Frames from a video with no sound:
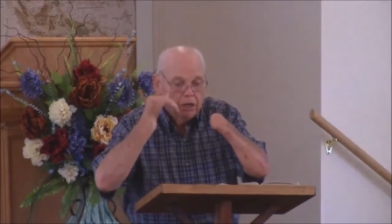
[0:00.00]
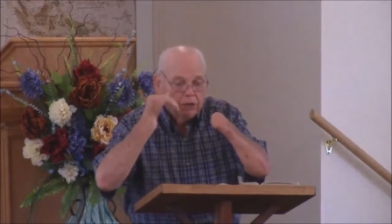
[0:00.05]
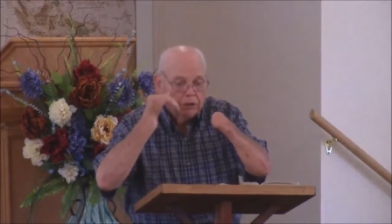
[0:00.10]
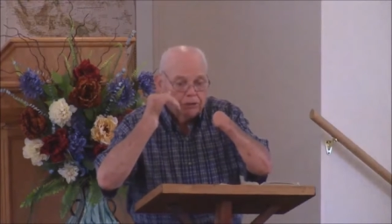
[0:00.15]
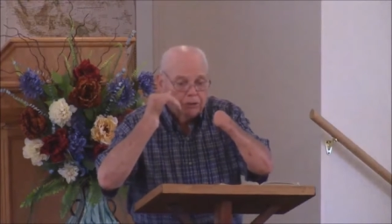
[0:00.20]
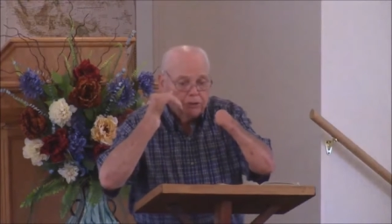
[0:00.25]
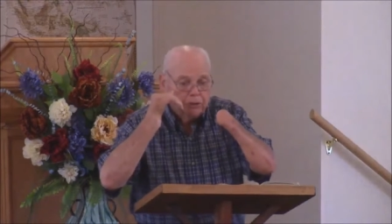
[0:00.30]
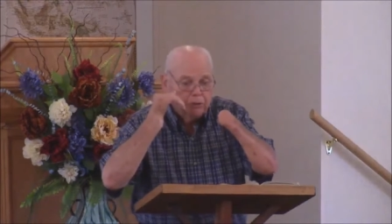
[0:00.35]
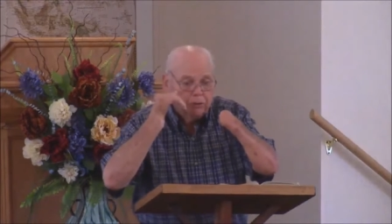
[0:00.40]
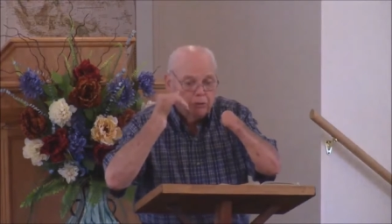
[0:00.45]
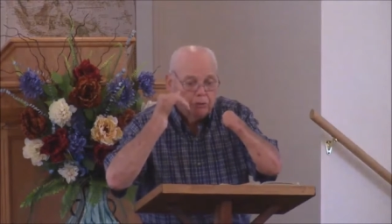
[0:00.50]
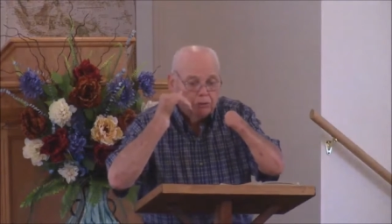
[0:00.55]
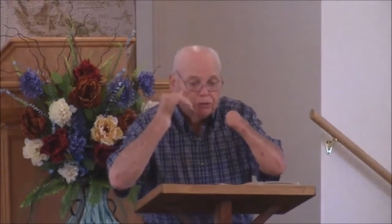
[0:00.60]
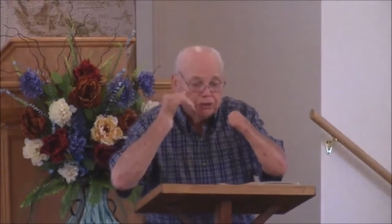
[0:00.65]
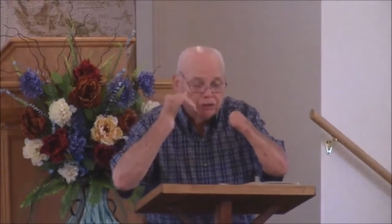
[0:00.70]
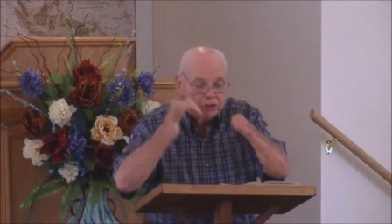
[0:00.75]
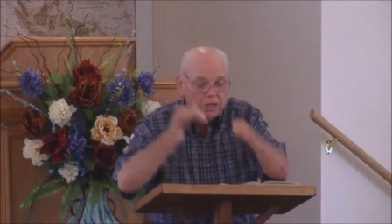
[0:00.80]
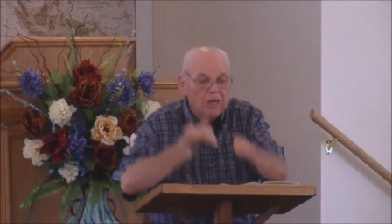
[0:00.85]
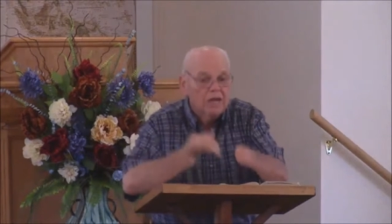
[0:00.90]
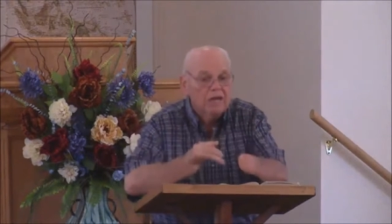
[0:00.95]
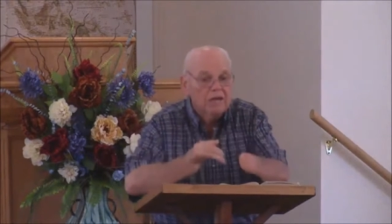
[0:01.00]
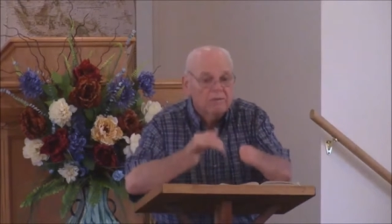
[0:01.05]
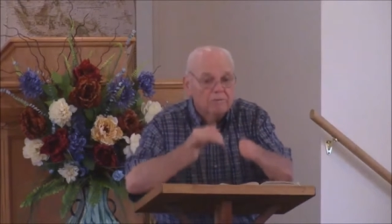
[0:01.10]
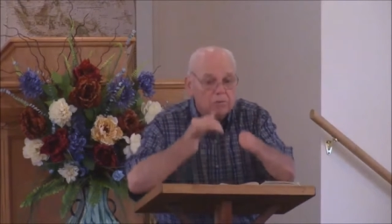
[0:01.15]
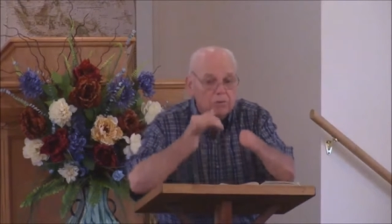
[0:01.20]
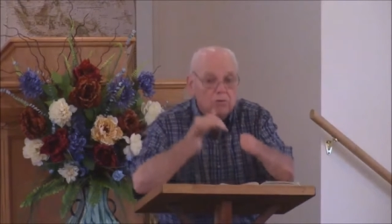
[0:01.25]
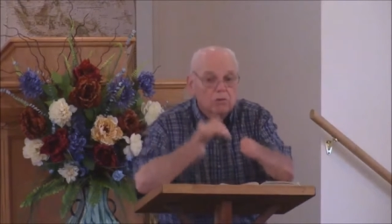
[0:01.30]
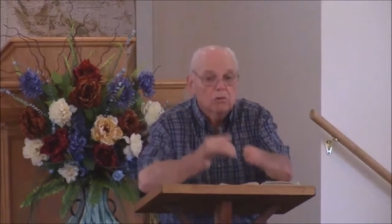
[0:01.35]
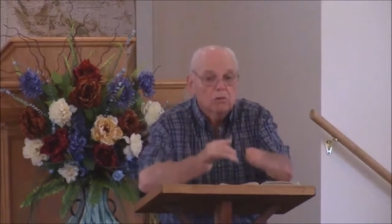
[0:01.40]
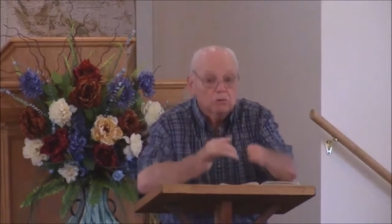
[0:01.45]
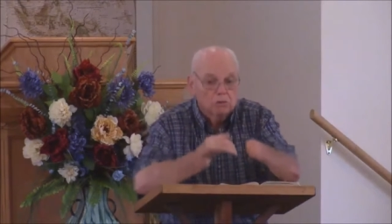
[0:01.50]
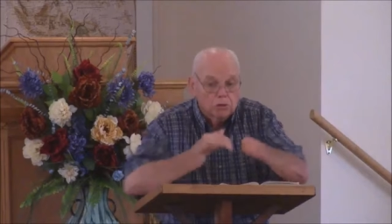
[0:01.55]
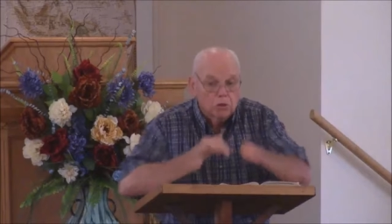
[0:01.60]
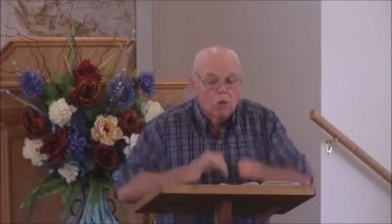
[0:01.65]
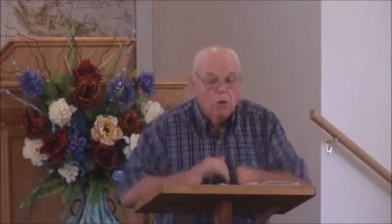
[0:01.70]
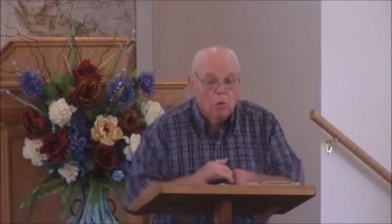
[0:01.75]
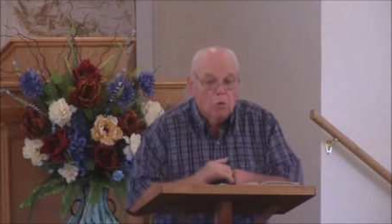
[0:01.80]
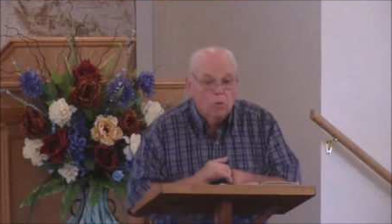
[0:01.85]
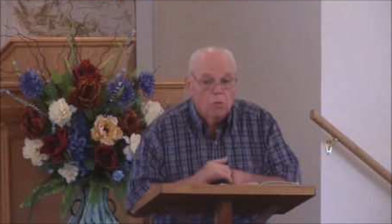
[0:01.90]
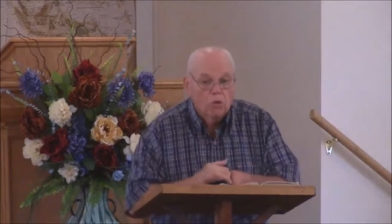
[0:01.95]
to save your
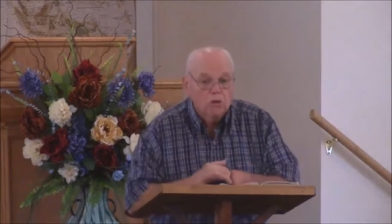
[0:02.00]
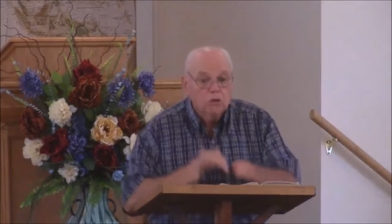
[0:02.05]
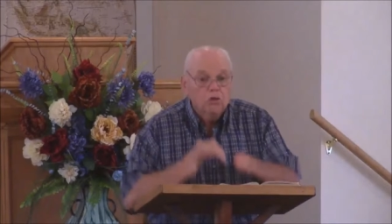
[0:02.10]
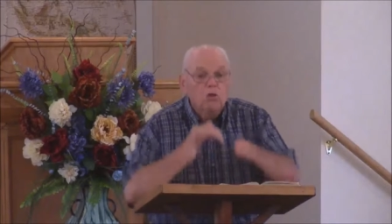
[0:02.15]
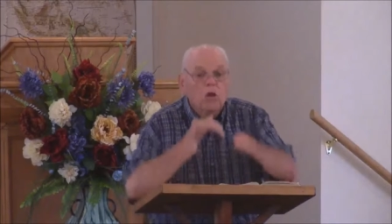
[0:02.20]
soul. You